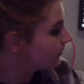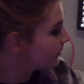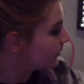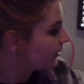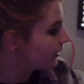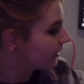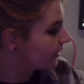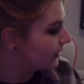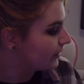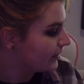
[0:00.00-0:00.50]

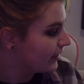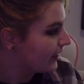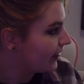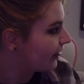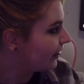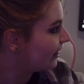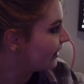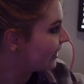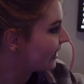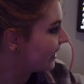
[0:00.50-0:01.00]
book
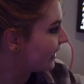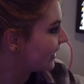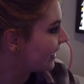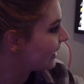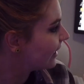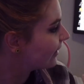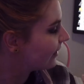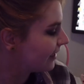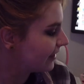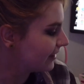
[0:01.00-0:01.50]
that I
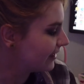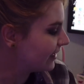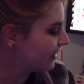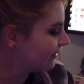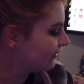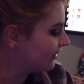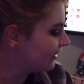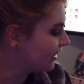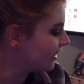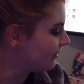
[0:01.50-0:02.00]
cannot think
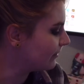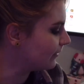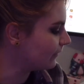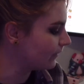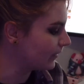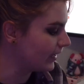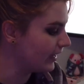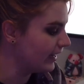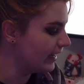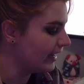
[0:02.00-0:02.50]
of the name of
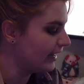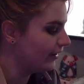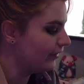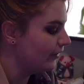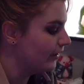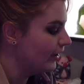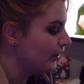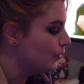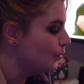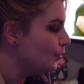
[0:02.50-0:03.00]
right now,
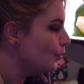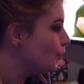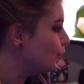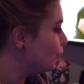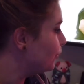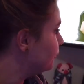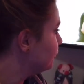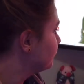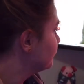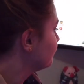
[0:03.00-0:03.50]

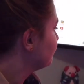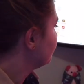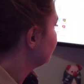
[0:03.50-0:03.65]
which is